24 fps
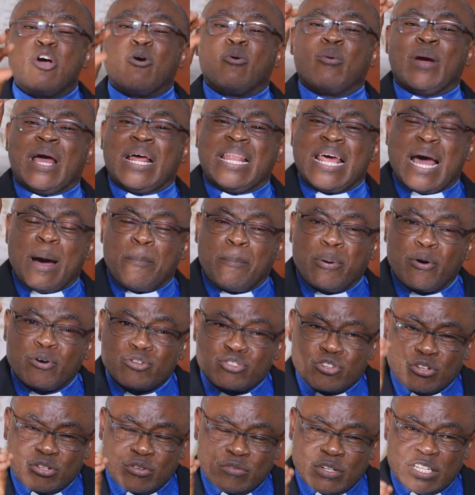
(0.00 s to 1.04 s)
We are the
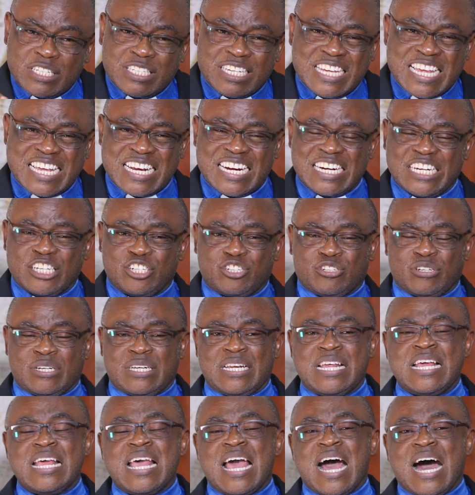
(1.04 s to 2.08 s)
apostles of this
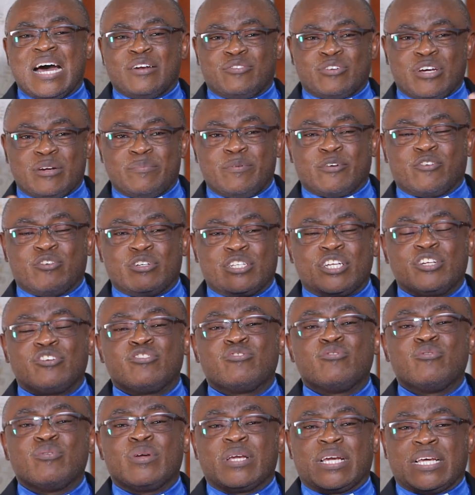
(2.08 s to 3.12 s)
generation. And we shall be continue
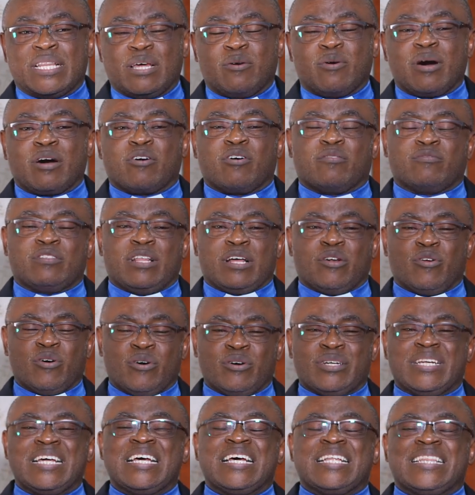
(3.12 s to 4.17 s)
doing the work of the
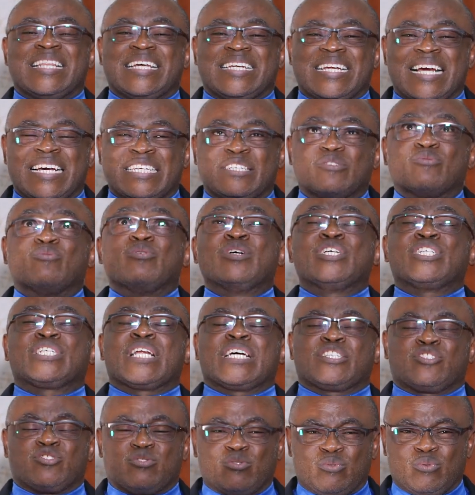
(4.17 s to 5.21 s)
Lord that he has wished
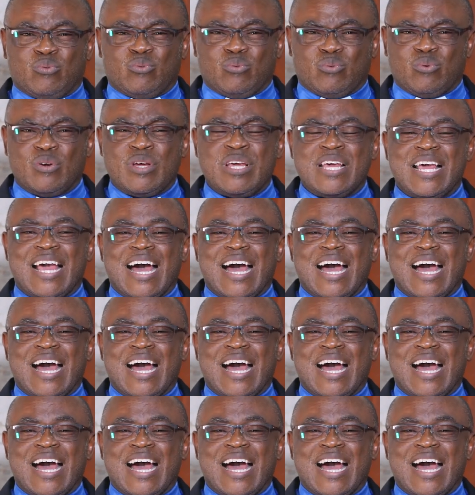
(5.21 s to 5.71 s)
us to do.